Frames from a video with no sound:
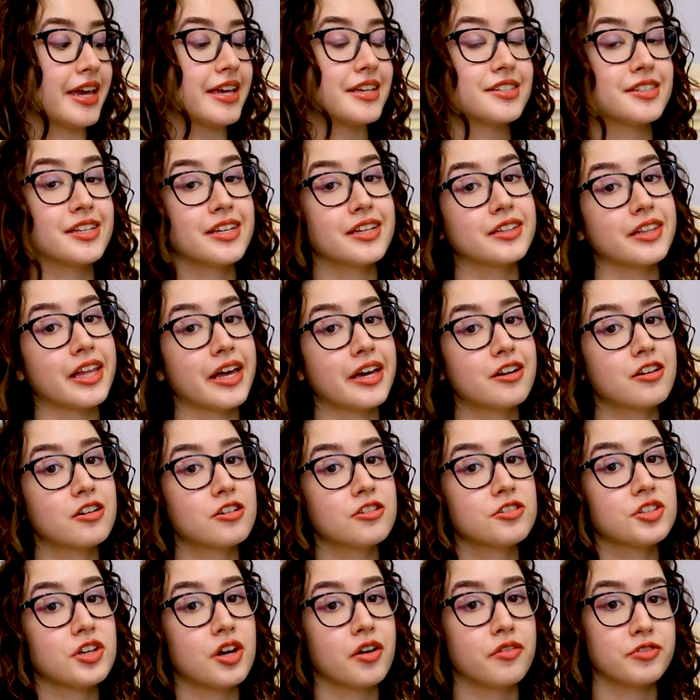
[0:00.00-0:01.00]
is The
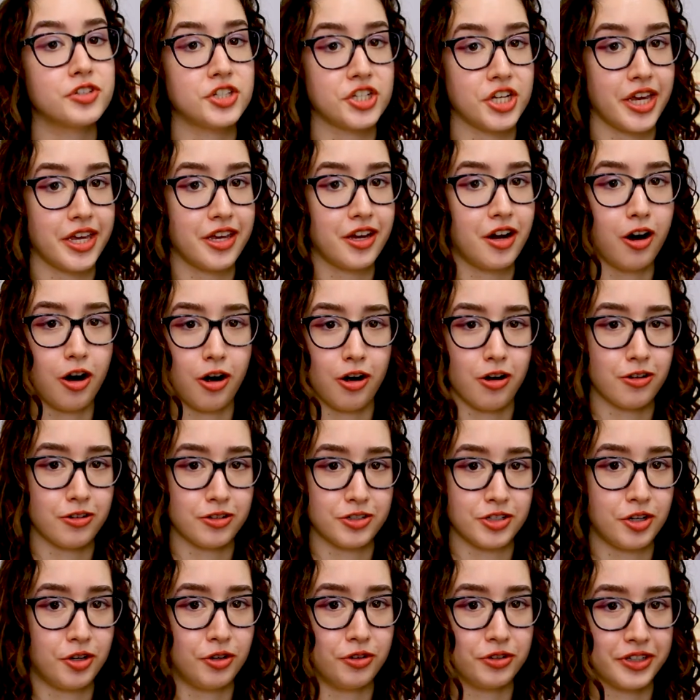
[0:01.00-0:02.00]
Letters of J R R.
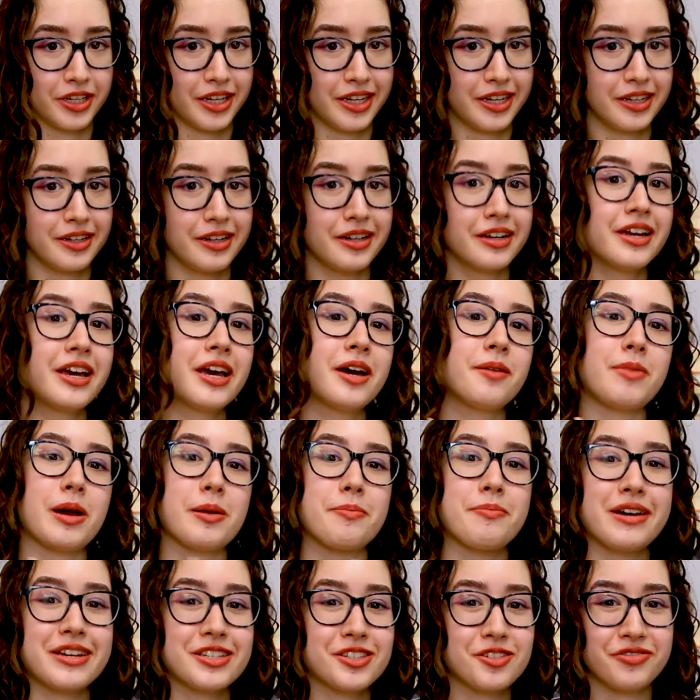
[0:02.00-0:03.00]
Tolkien. My
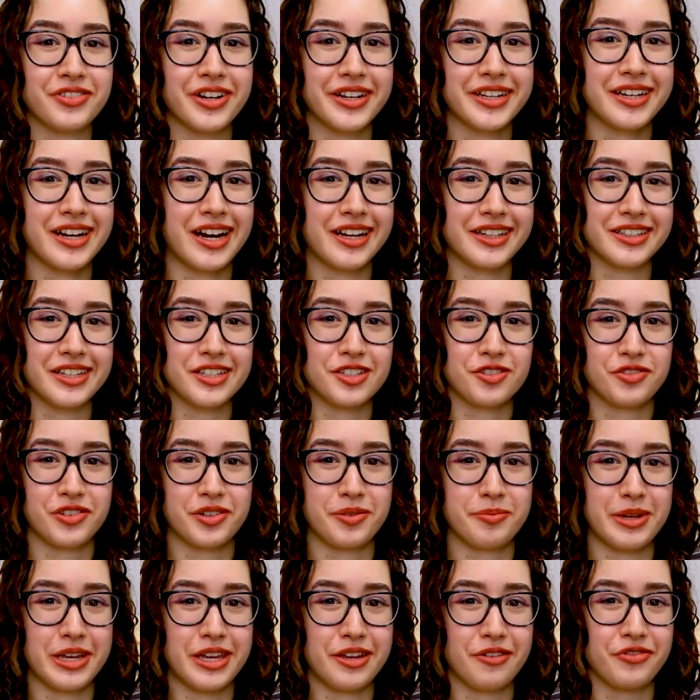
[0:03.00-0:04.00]
best friend got this
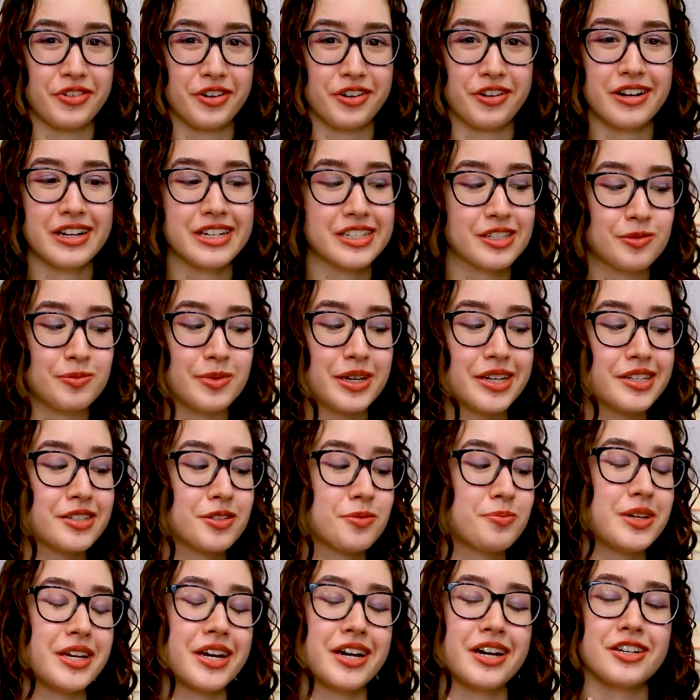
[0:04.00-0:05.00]
for me for
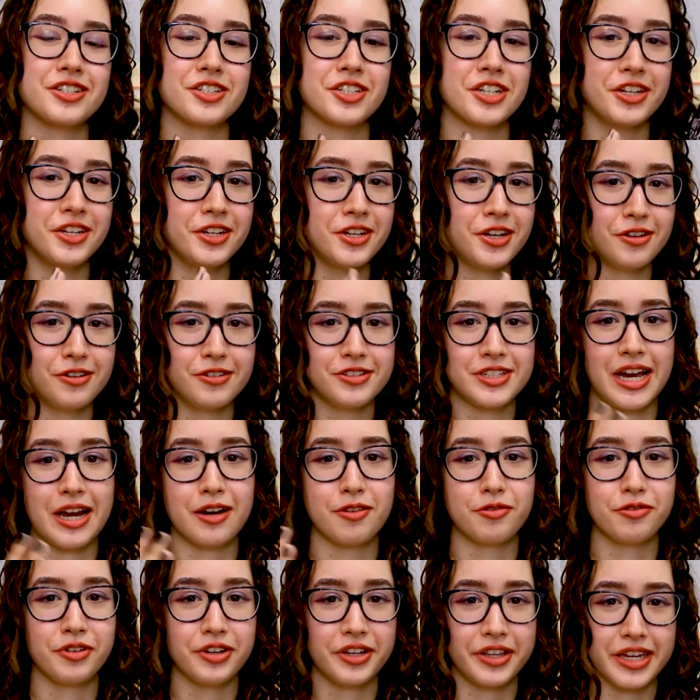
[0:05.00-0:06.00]
Christmas because she knows I
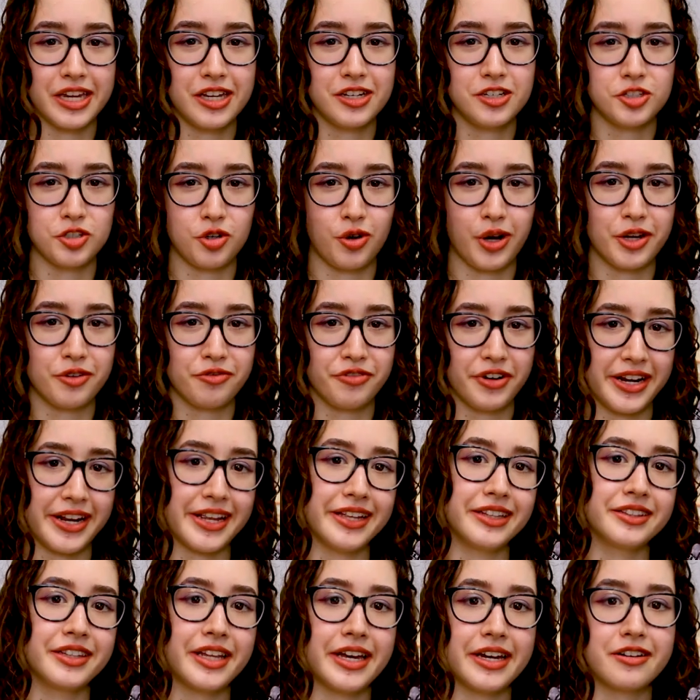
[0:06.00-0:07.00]
really enjoy
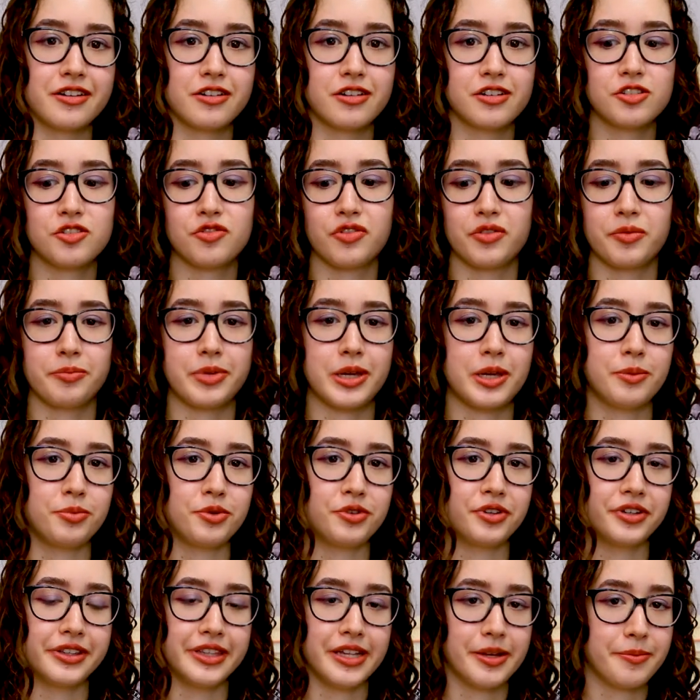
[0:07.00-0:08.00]
reading letters from
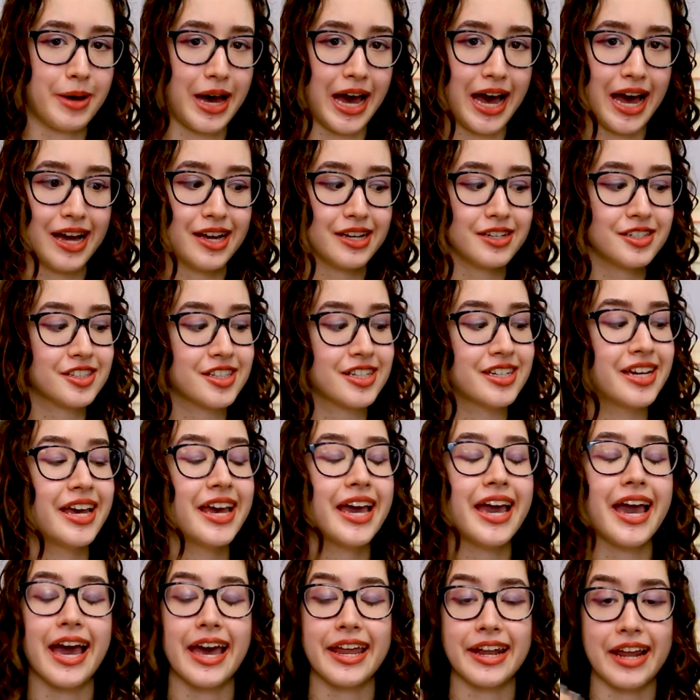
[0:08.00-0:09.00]
people in the past,
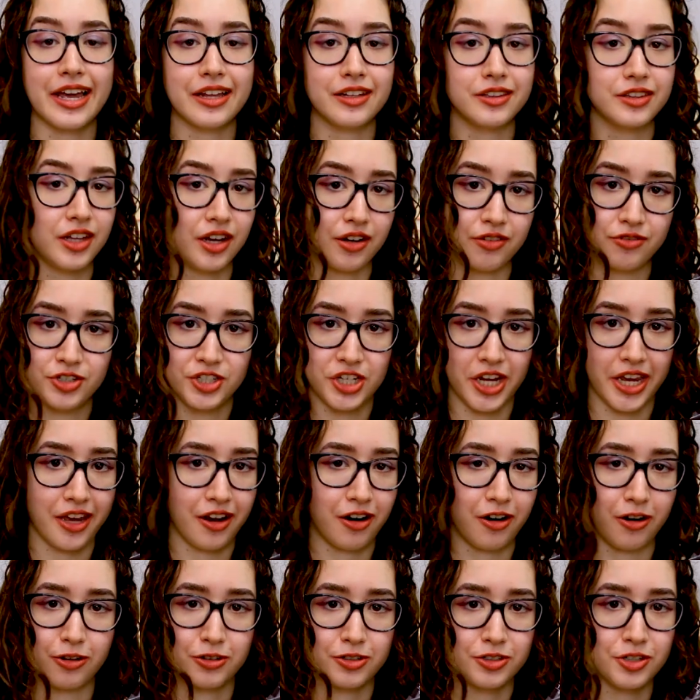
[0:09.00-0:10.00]
and I love J
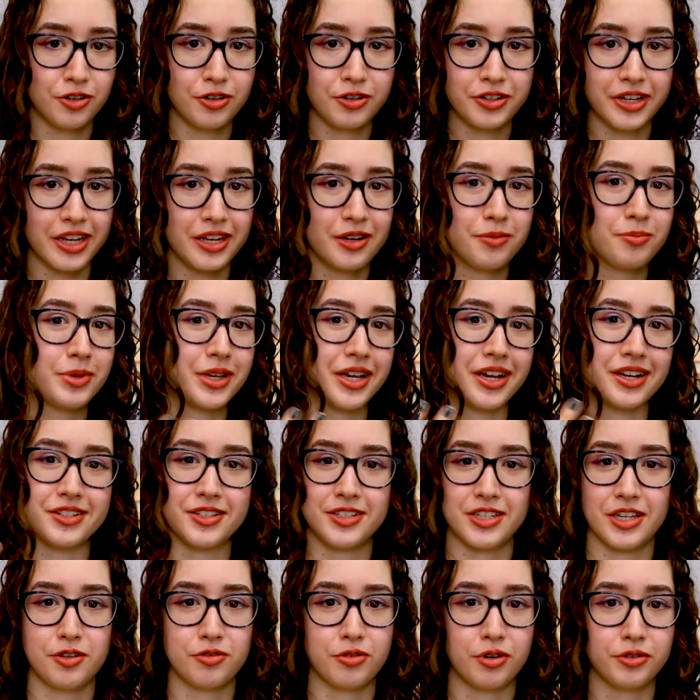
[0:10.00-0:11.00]
R R. Tolkien because
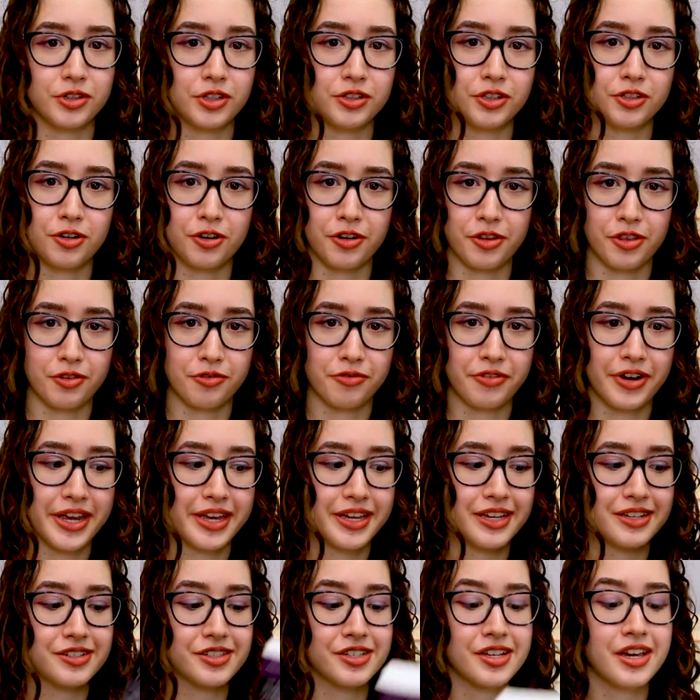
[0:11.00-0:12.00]
he wrote The Lord of the
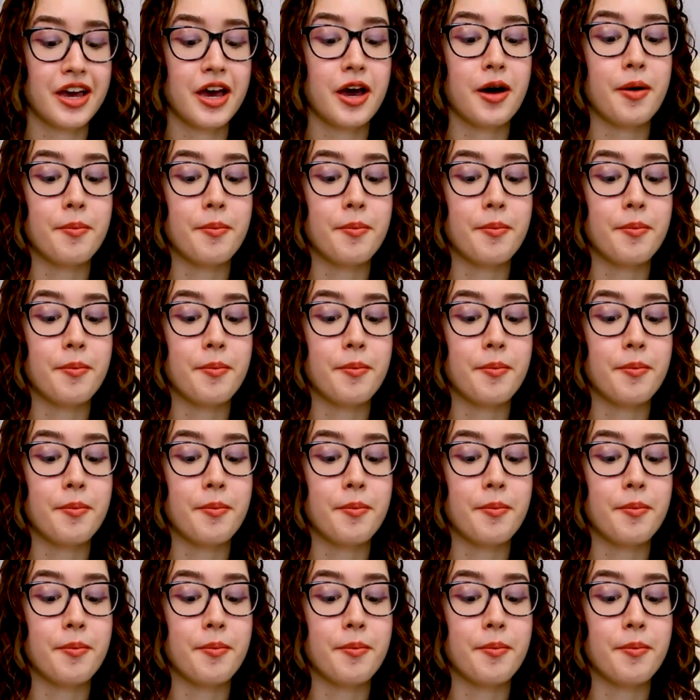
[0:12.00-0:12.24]
Rings,